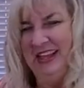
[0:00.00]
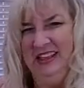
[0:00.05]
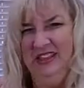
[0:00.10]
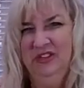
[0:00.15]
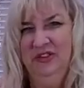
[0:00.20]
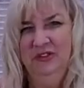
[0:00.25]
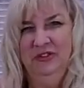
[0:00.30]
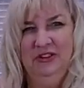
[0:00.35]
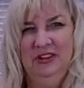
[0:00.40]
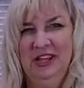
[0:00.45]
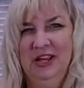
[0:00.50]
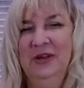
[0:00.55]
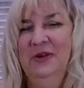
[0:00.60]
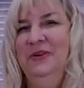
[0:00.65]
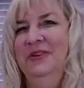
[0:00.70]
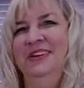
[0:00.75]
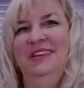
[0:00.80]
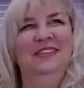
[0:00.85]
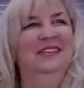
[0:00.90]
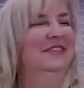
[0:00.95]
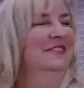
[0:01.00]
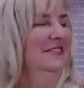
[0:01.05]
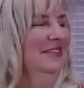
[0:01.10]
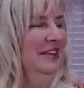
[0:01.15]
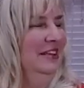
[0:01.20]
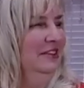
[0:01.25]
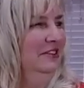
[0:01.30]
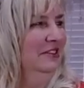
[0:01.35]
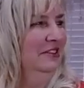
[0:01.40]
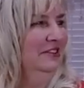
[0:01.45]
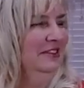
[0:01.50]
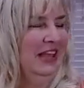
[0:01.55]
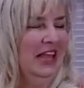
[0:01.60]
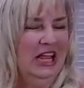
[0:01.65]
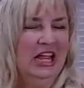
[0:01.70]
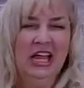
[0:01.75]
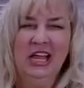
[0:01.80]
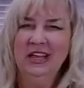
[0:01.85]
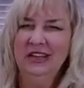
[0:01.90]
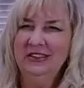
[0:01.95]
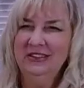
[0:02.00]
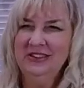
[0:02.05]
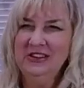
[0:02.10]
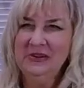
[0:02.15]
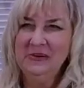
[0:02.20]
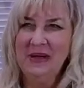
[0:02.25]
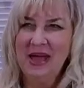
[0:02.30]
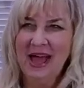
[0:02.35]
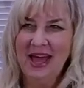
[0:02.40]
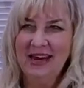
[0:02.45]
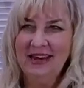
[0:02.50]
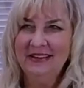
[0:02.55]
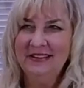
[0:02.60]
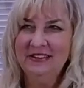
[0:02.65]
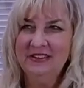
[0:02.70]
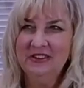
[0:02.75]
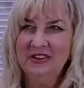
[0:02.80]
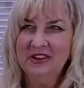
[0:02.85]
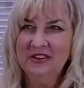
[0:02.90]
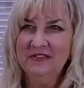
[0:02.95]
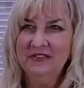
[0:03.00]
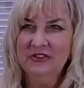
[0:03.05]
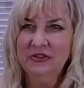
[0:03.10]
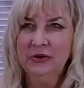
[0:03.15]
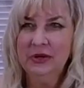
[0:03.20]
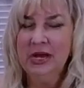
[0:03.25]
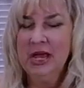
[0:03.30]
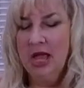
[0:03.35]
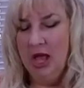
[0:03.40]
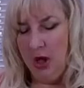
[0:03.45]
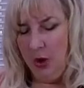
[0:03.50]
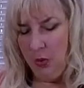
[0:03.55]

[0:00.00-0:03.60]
Those are like one of those things. It's like, do you add it to your inventory?